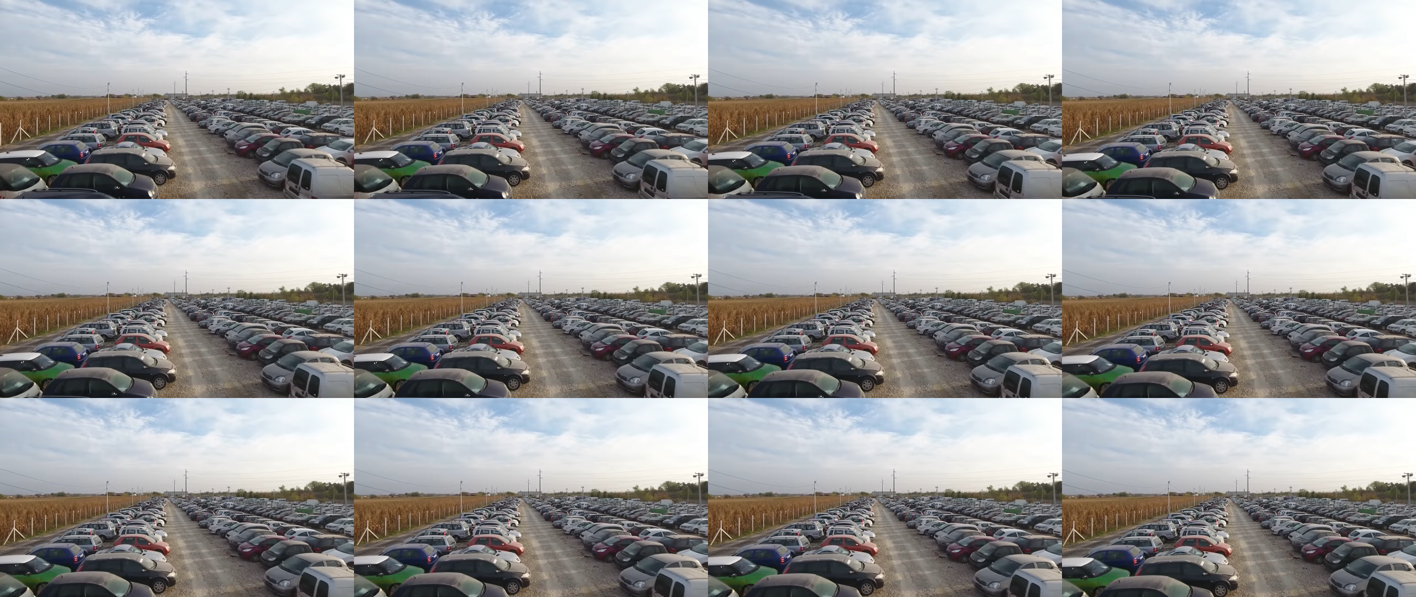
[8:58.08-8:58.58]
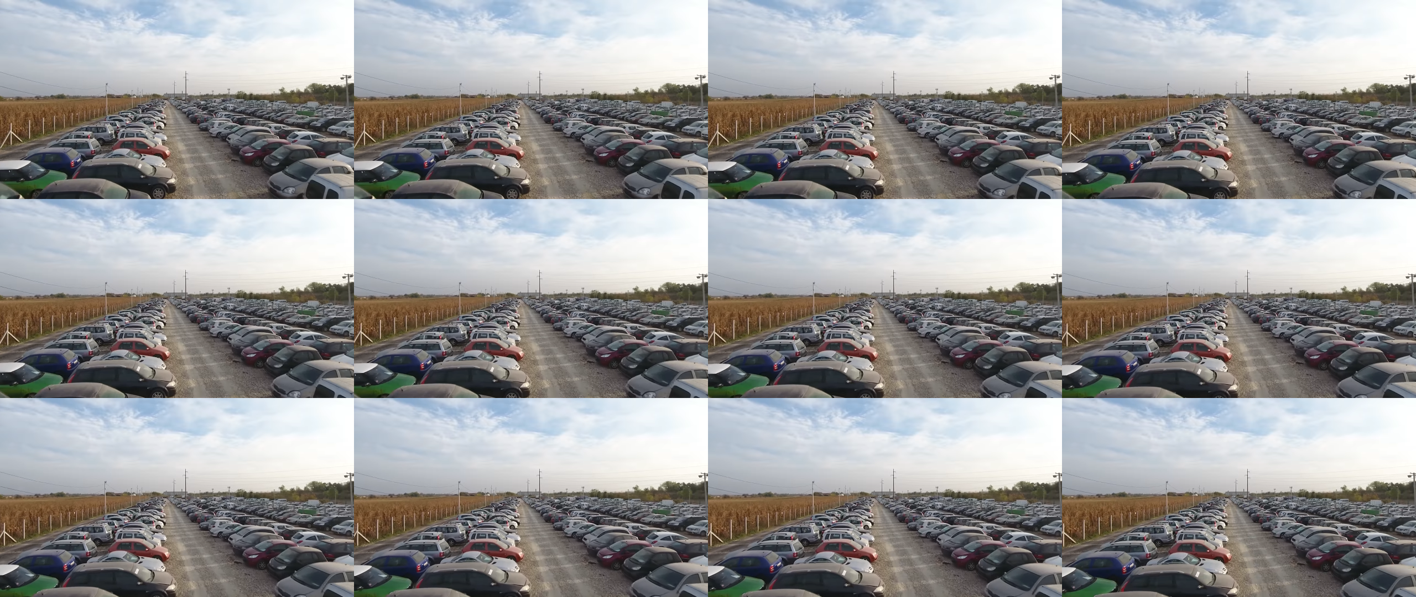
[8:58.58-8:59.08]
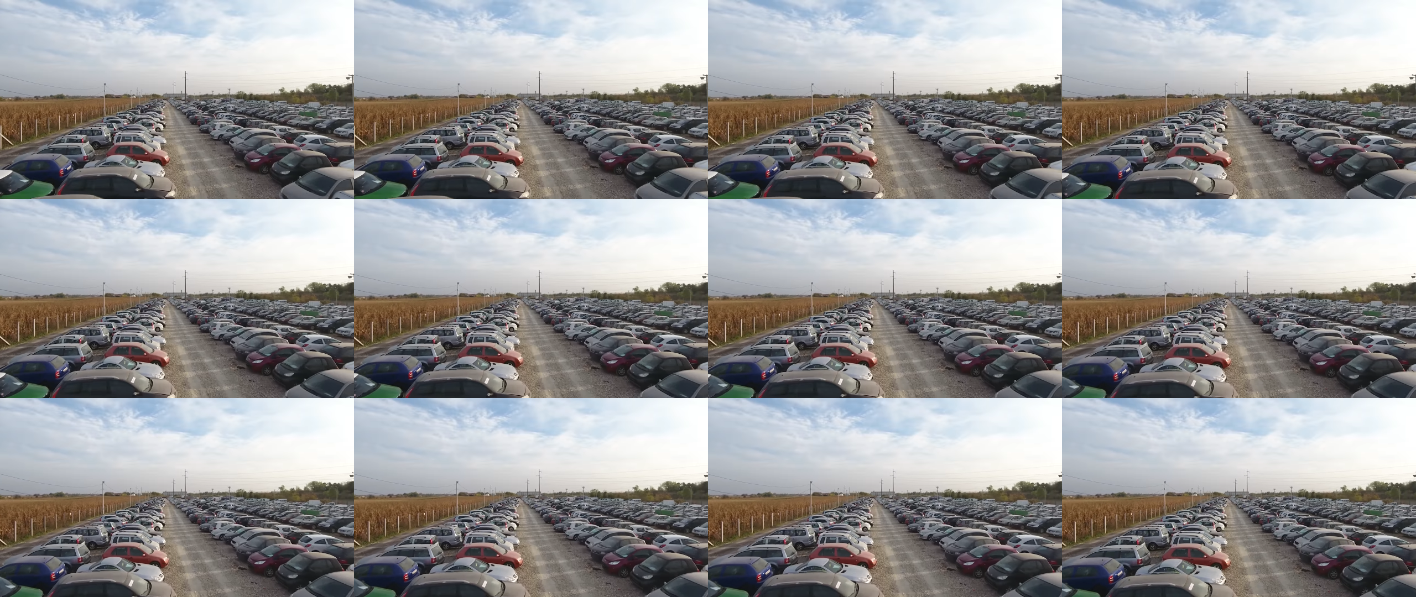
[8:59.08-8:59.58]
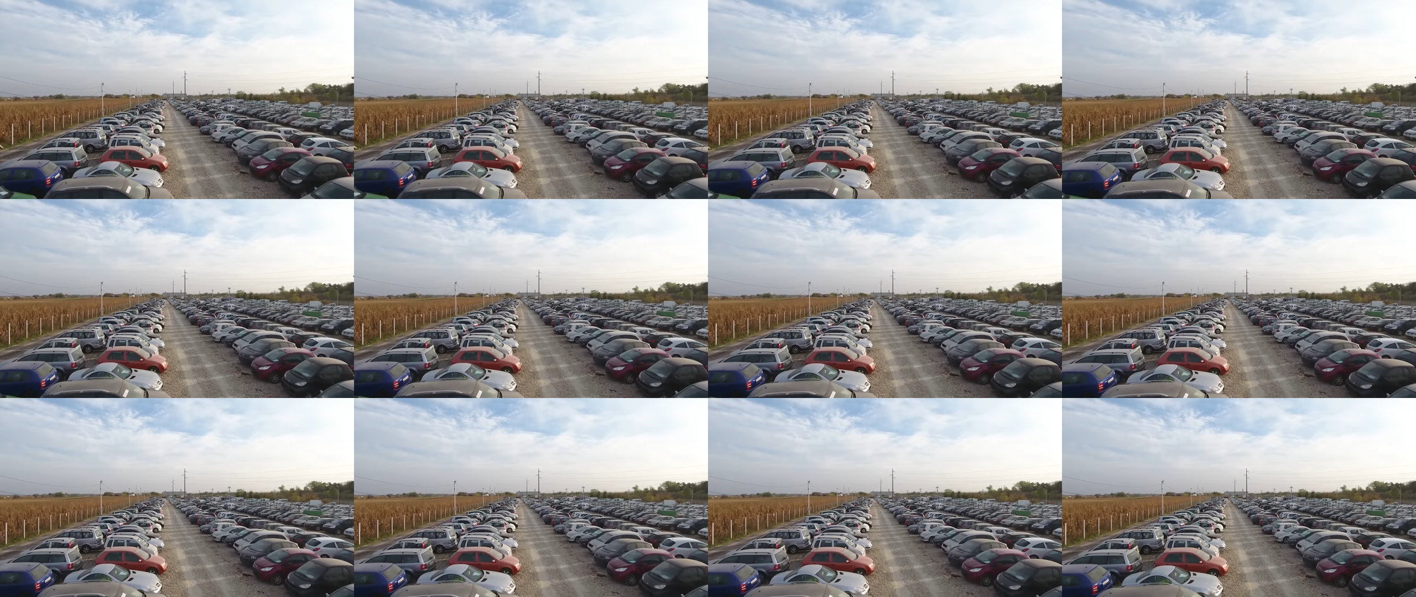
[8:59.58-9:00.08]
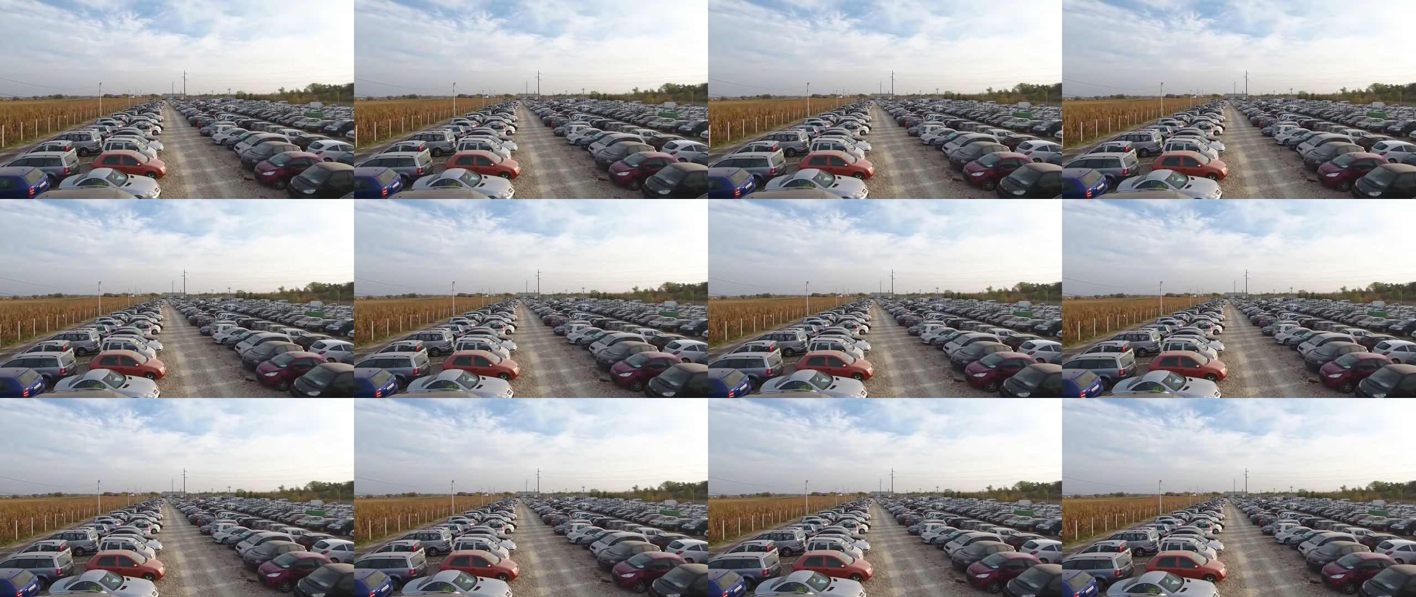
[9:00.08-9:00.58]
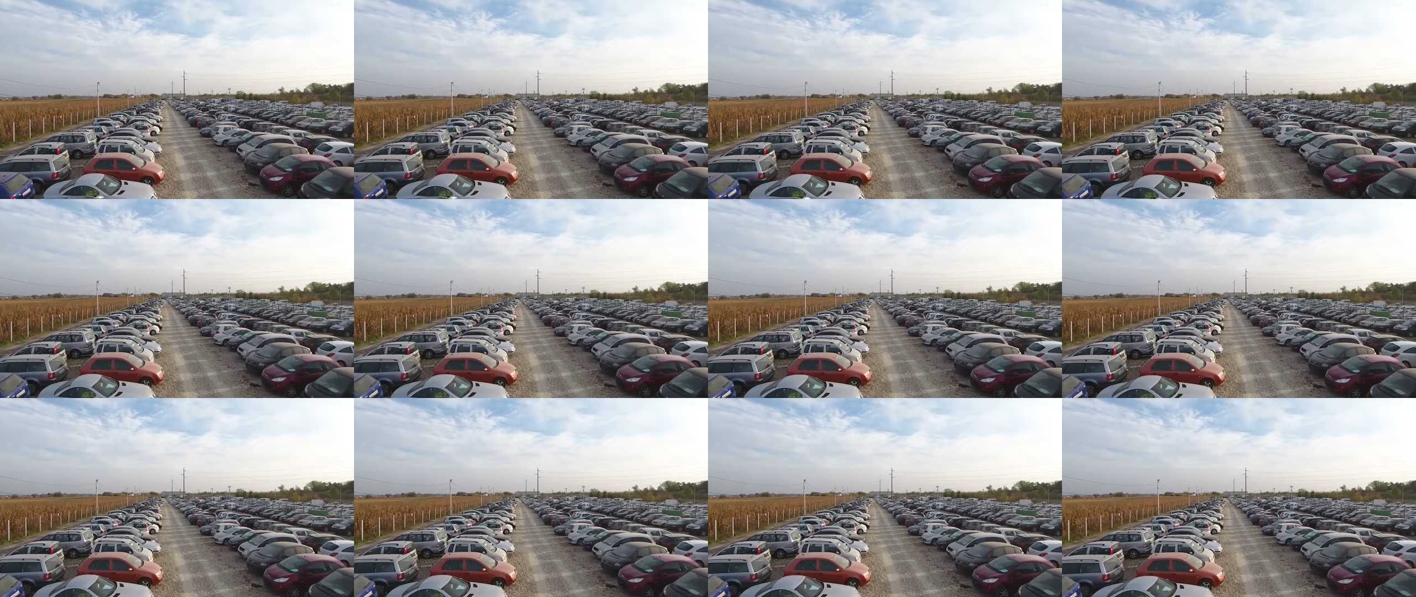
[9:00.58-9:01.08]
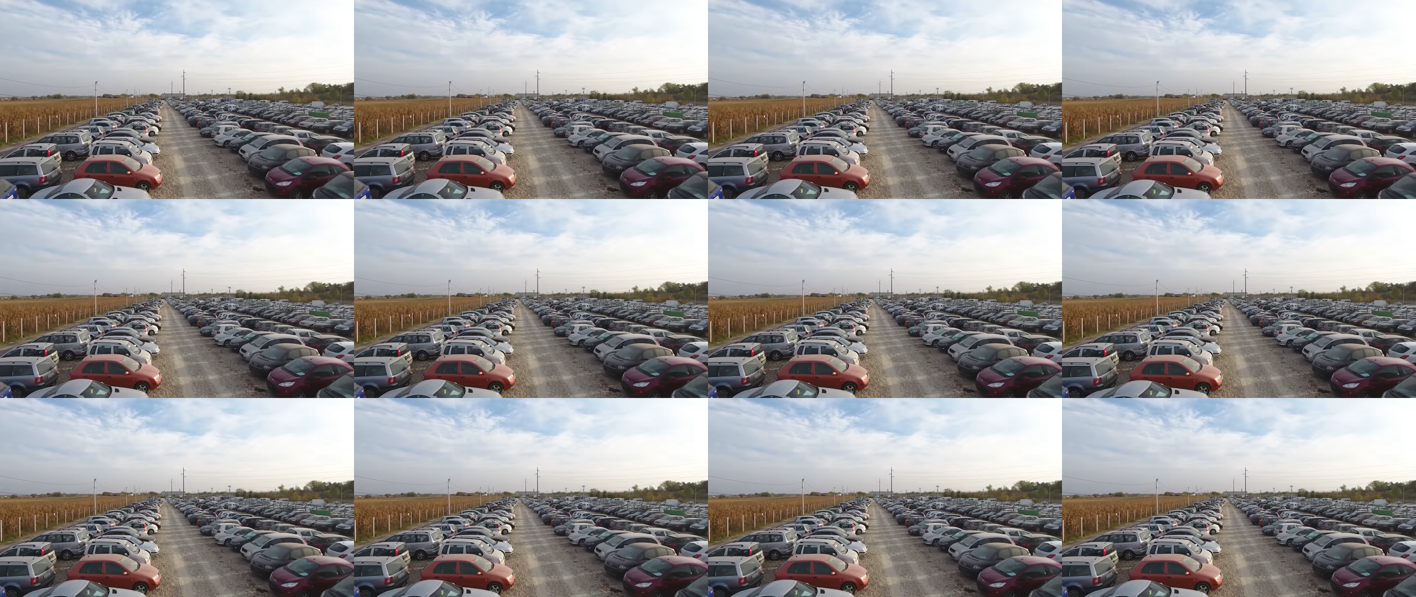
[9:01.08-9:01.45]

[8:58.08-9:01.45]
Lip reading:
(no speaker visible)